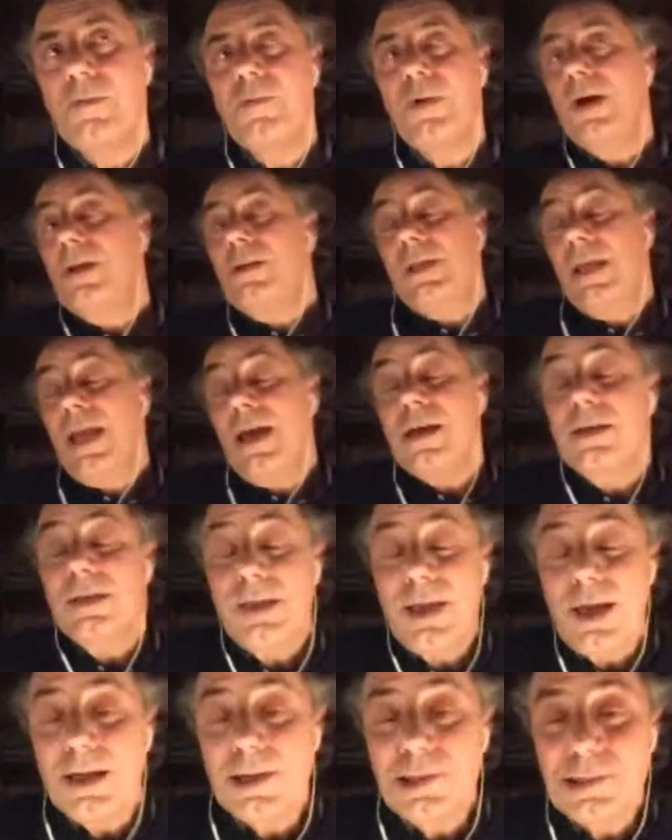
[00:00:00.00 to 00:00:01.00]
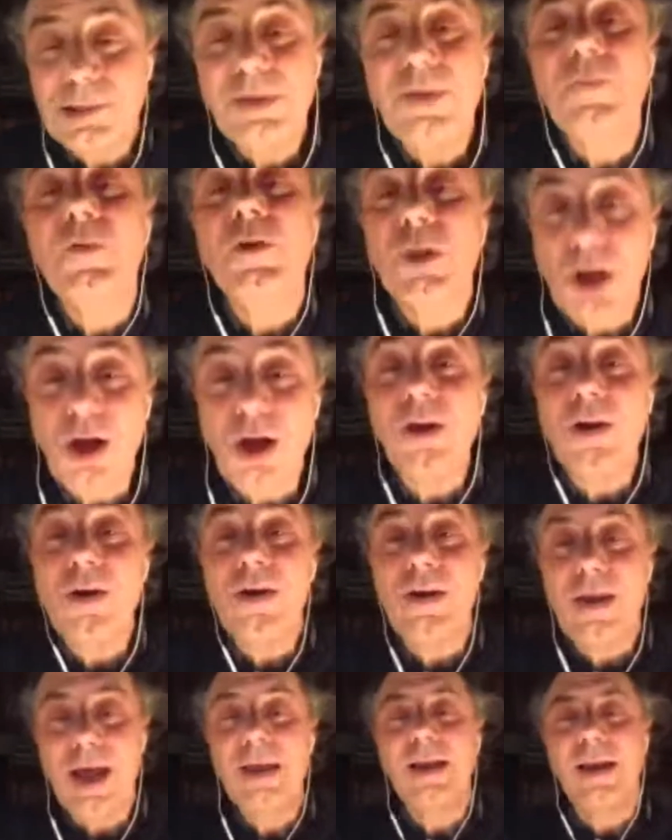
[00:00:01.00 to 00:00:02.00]
it's a different color.
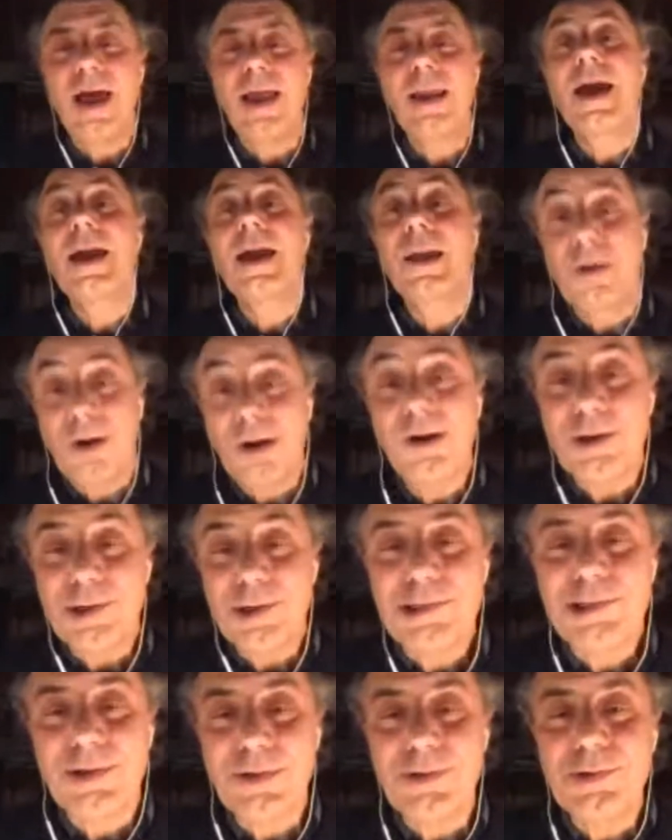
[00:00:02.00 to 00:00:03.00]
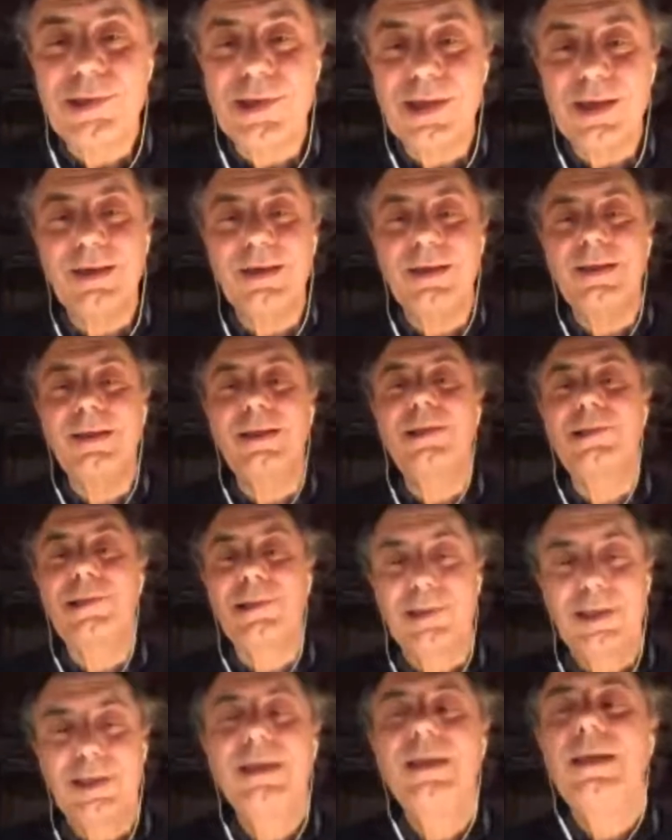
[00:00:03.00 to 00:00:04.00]
I like colors, so singing.
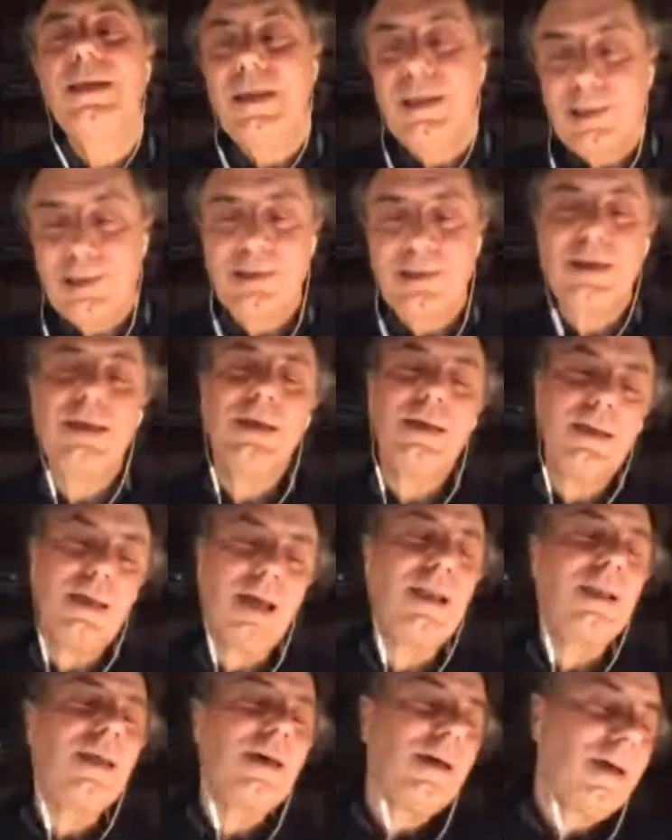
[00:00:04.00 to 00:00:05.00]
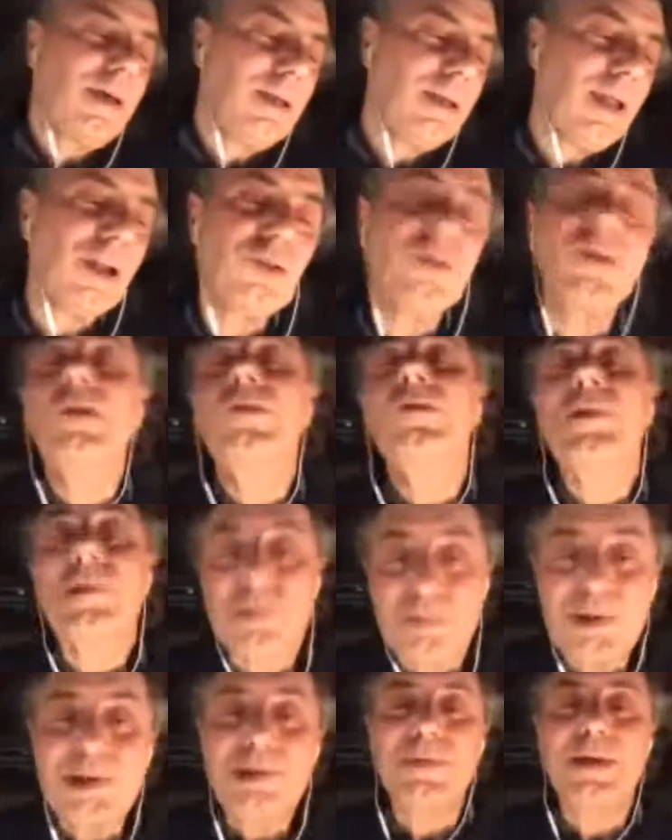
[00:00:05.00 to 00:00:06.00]
I try to
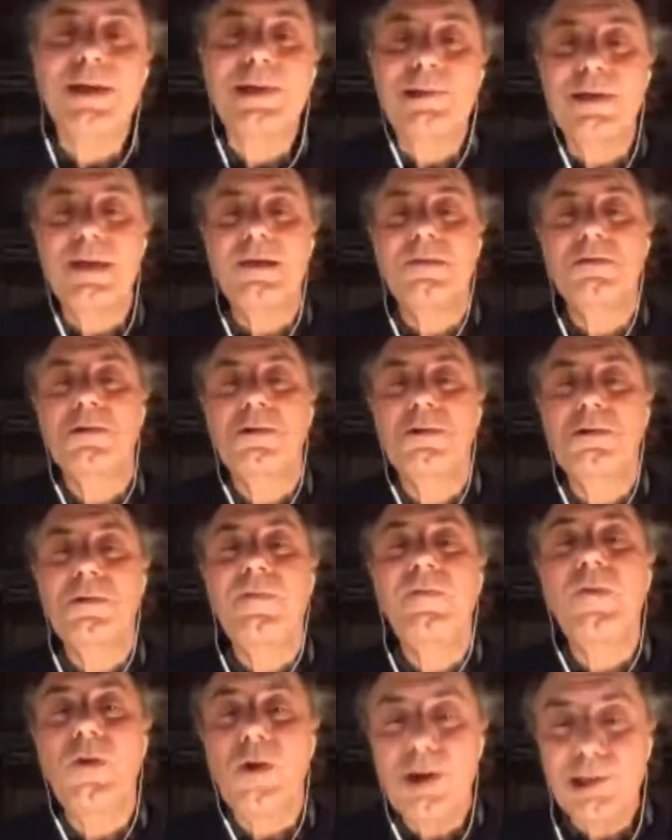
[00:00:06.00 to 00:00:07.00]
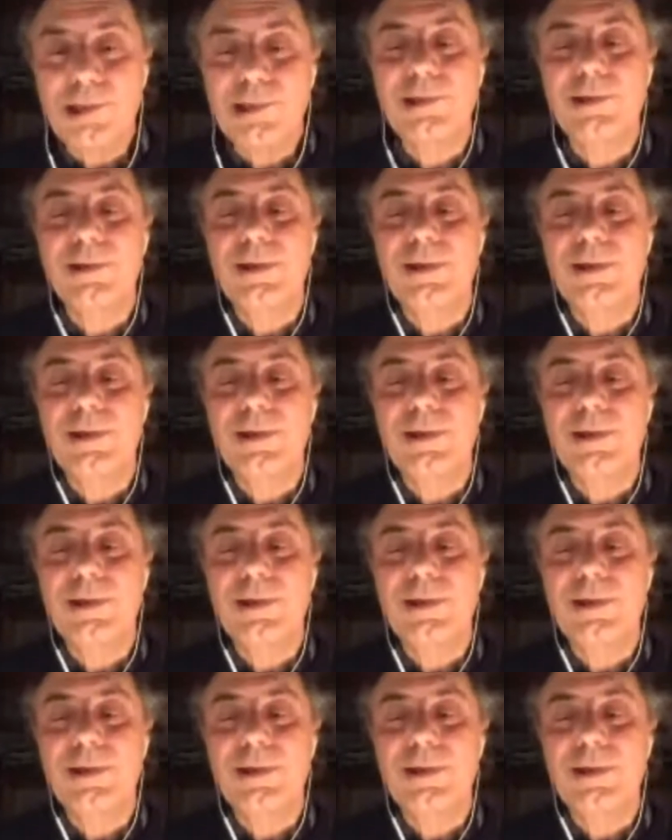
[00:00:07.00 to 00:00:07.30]
express myself. So the voice